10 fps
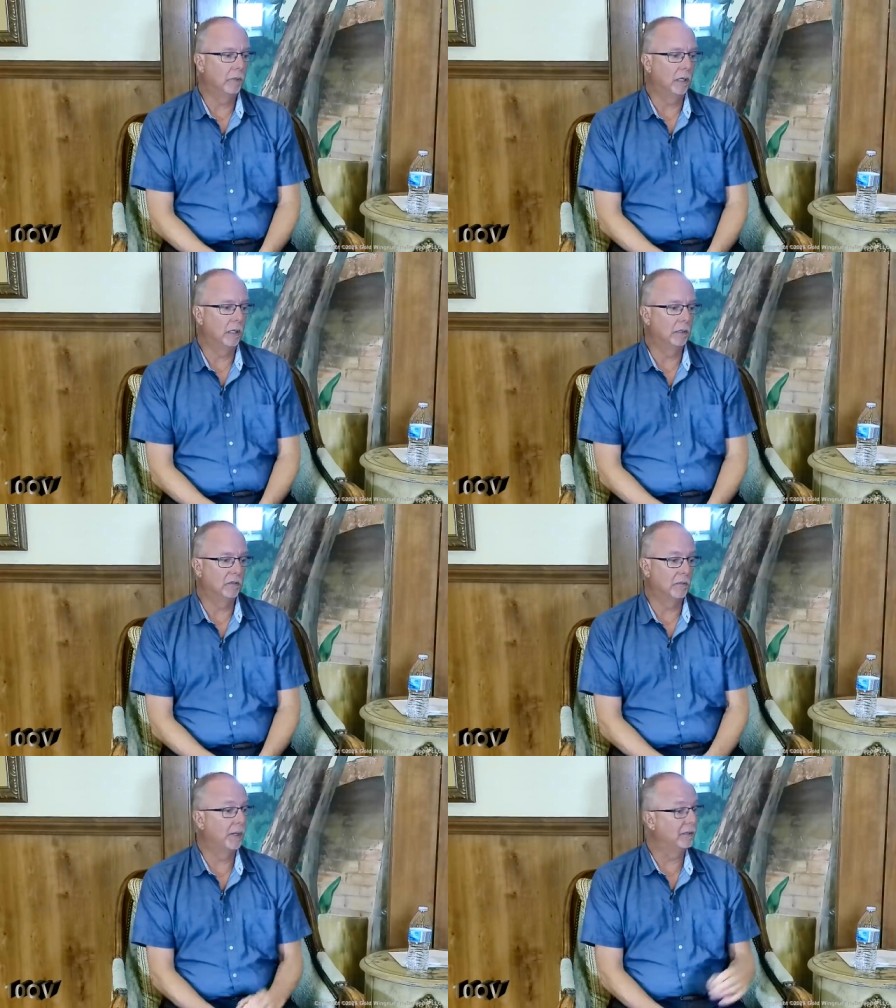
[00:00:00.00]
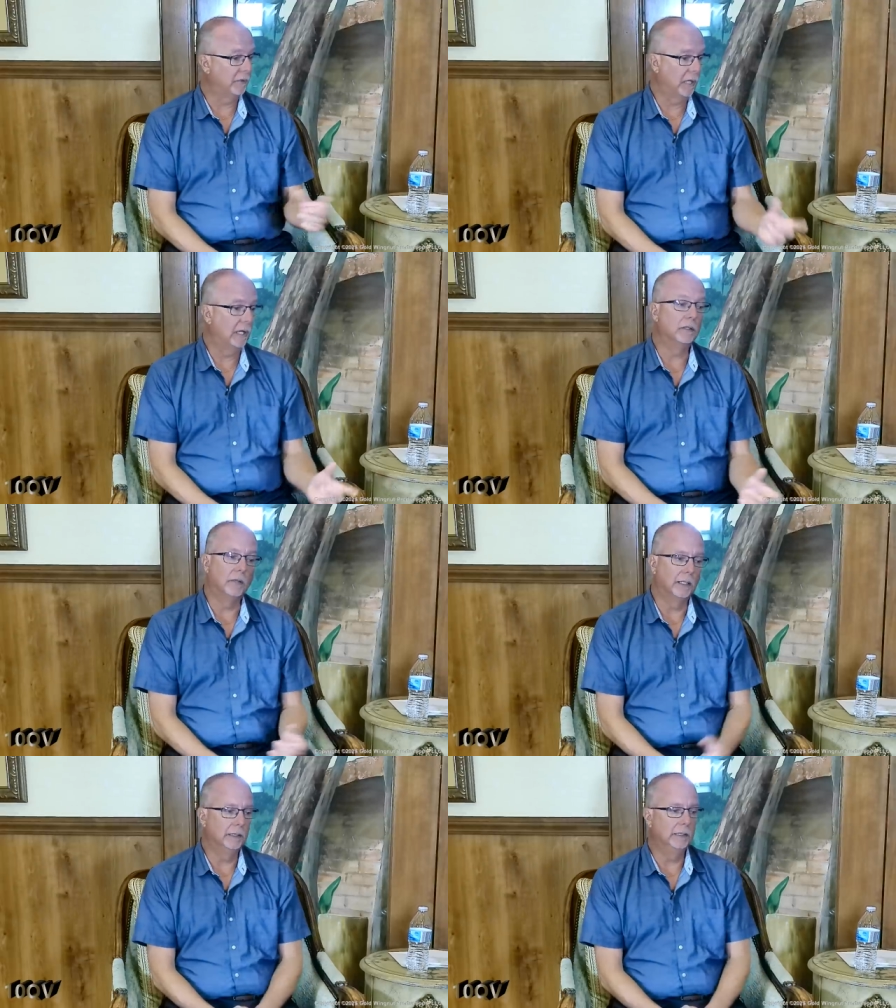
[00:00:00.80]
that someone has forgotten
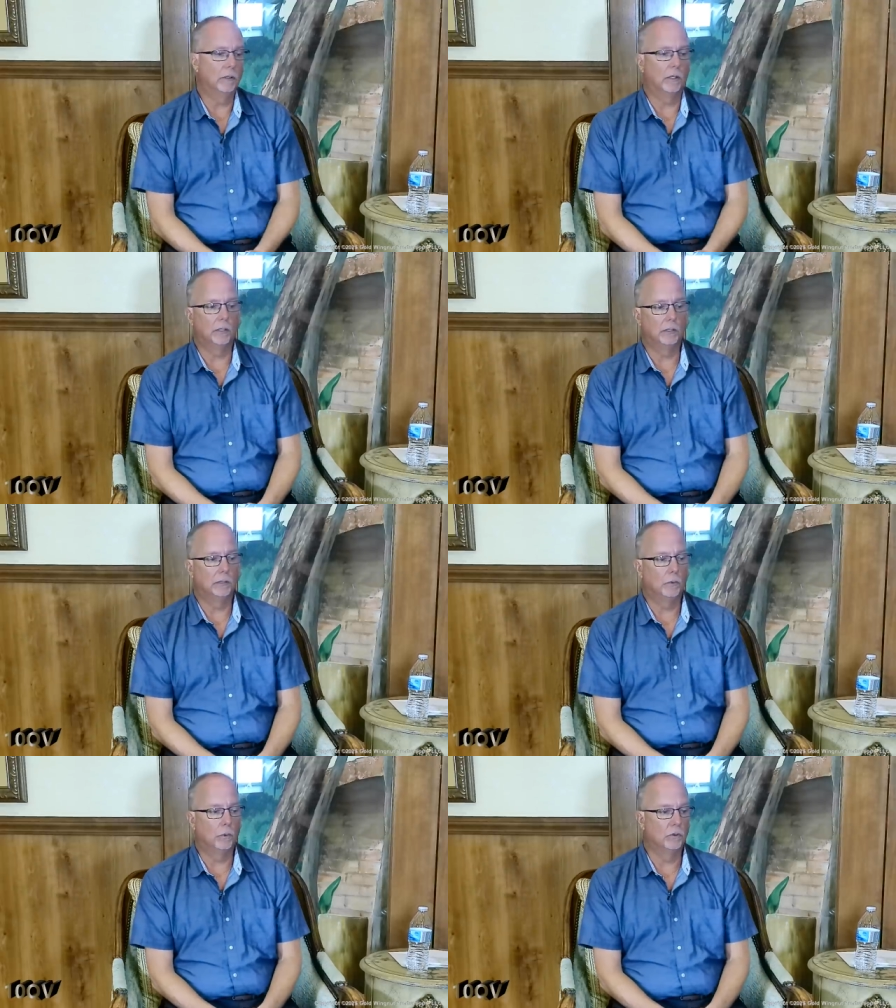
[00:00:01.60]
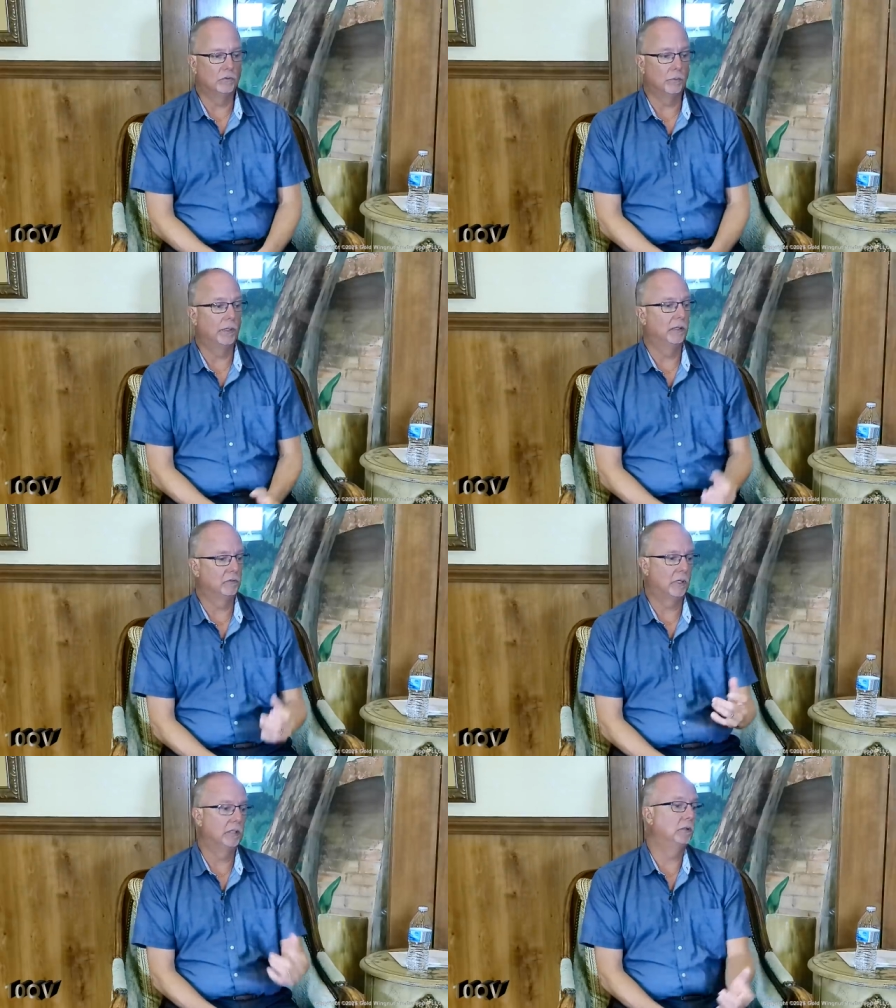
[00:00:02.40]
their ID card or someone has
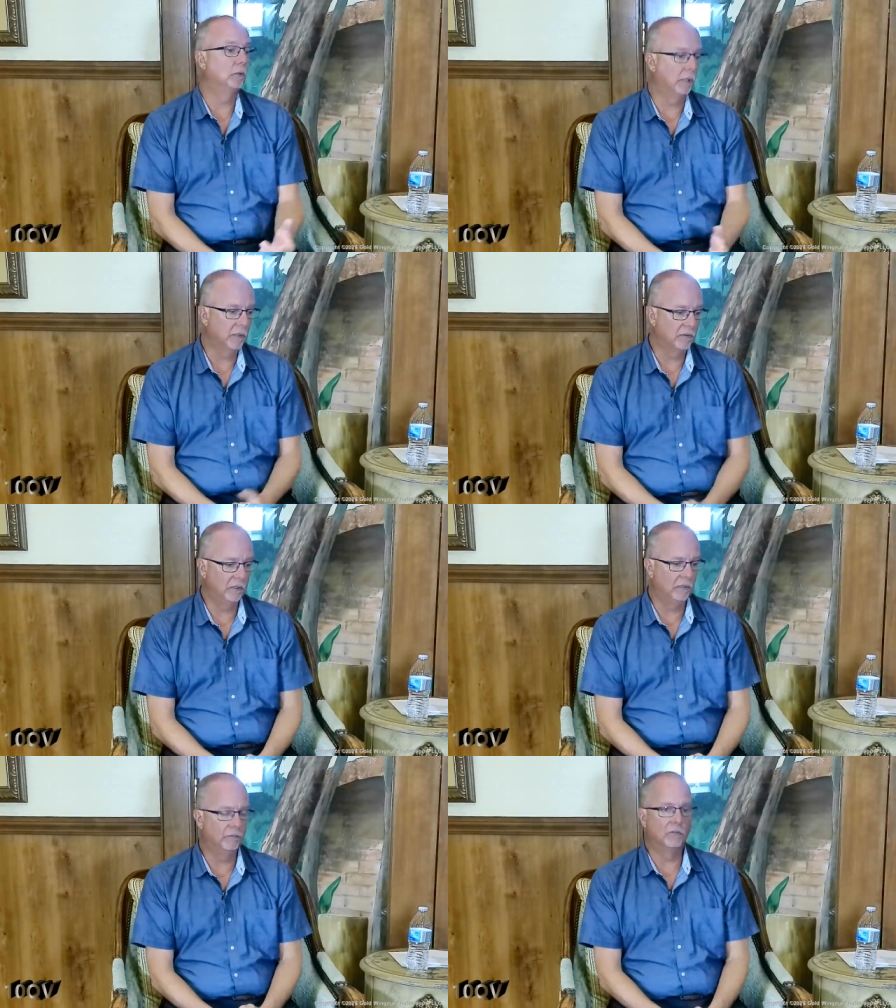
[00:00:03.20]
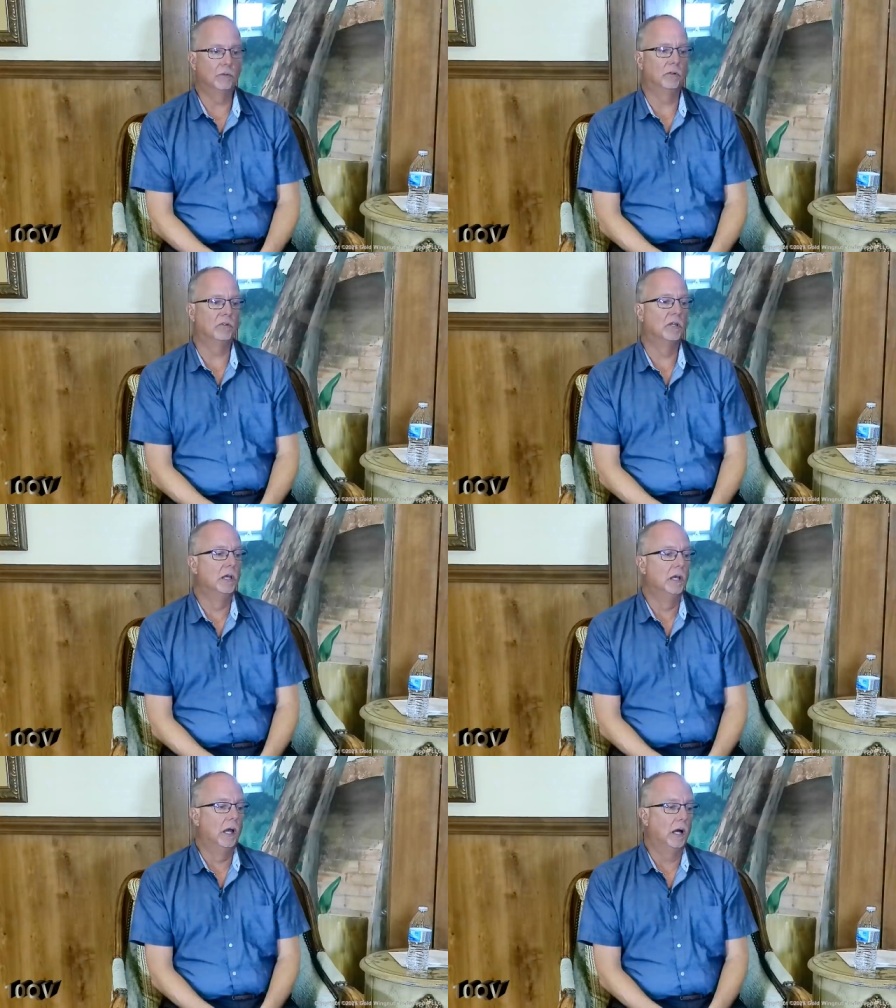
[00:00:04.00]
tried to utilize the facilities,
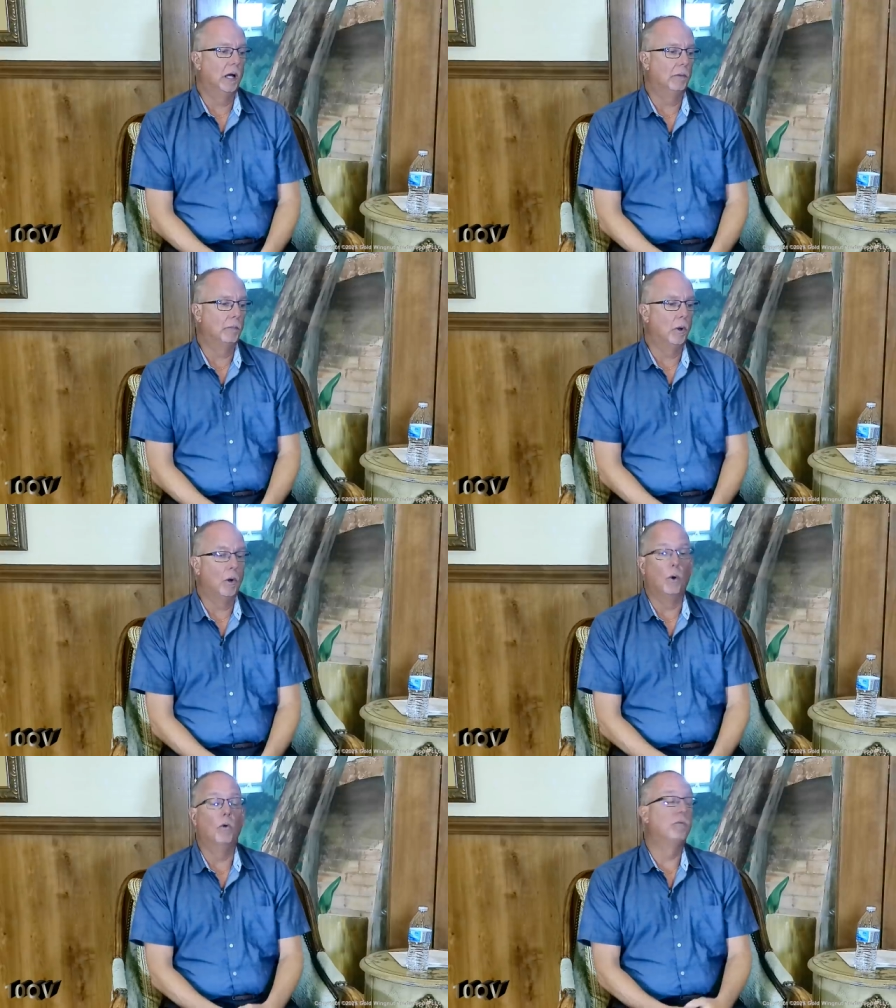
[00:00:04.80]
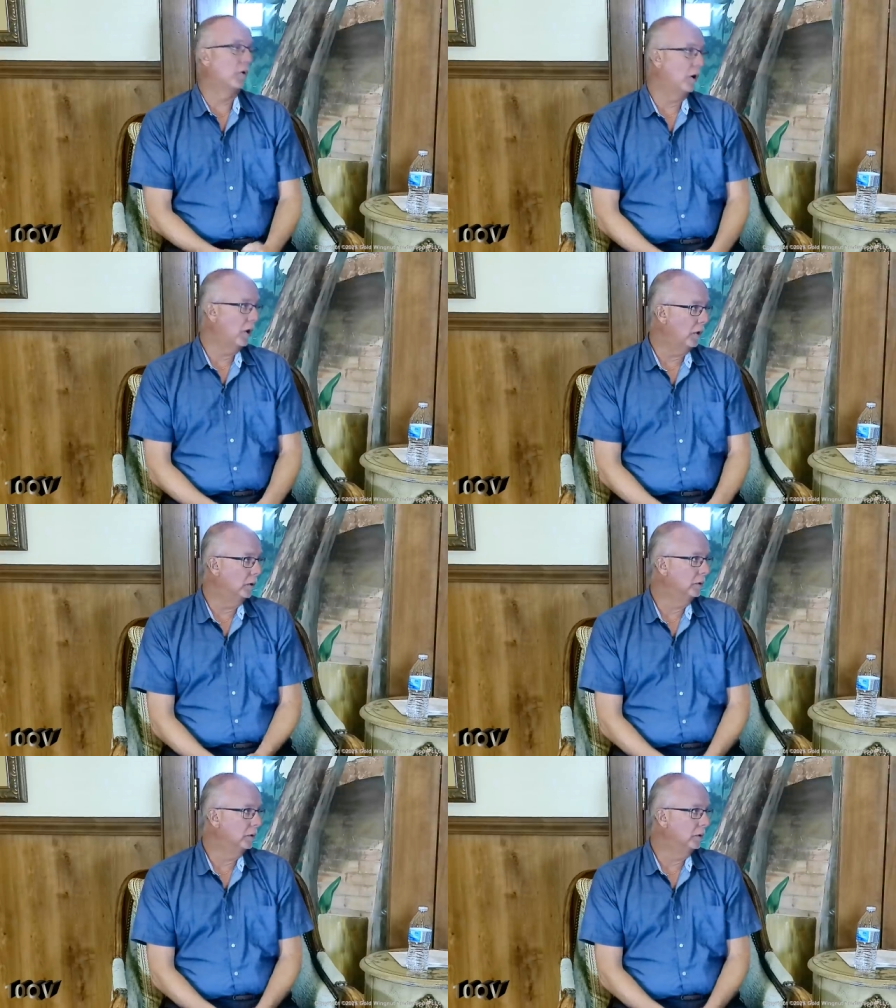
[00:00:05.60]
overall,